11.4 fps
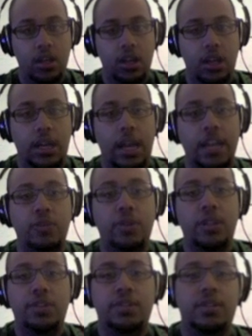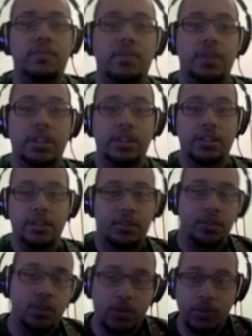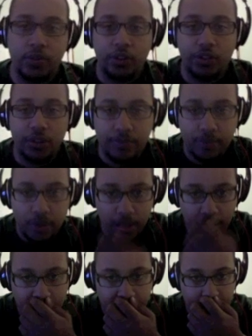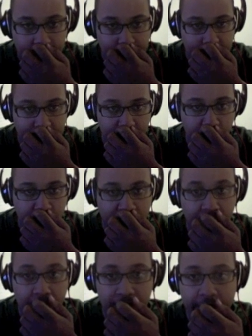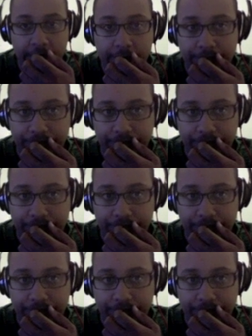In iTween, there's a pretty useful function, uh, rotate update.